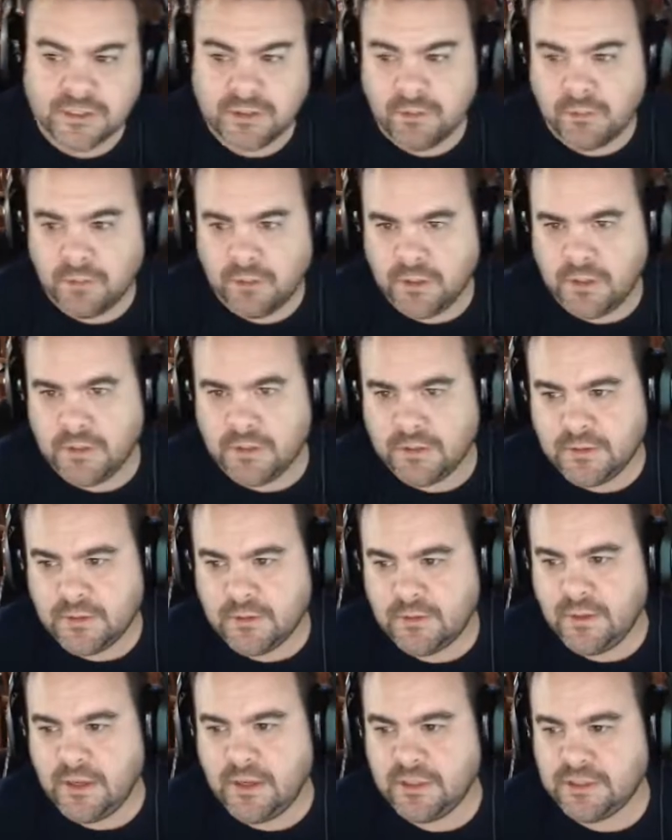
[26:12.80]
when
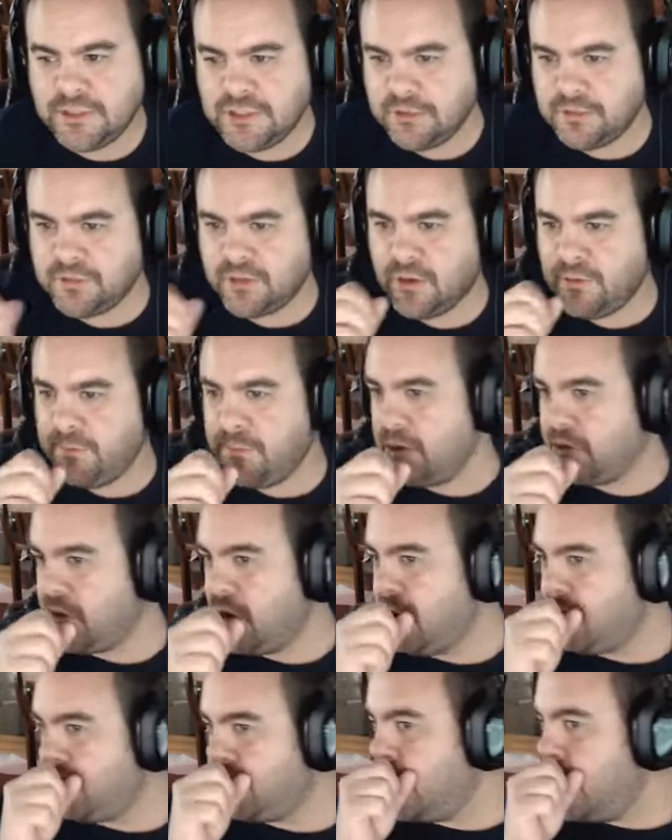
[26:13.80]
Jay was talking about
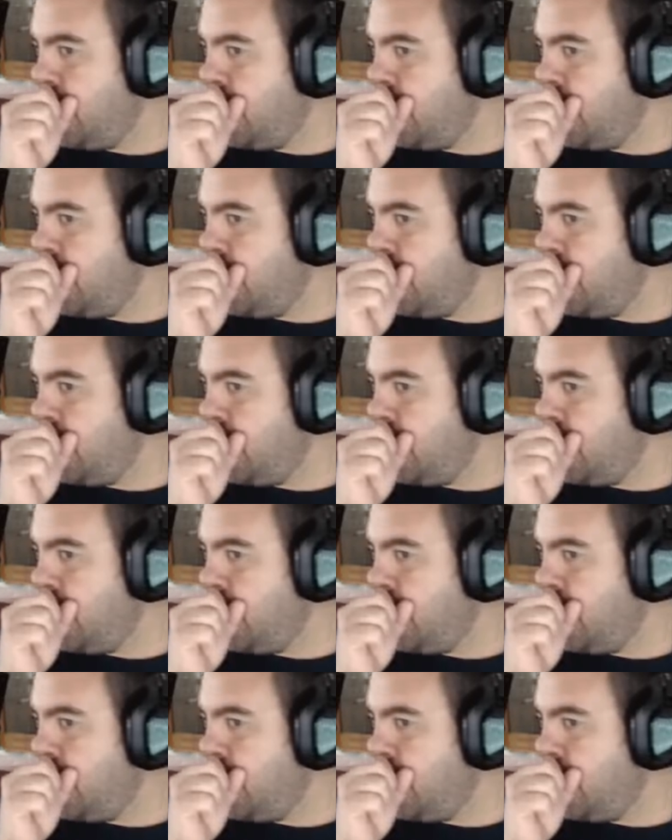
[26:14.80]
Kofi.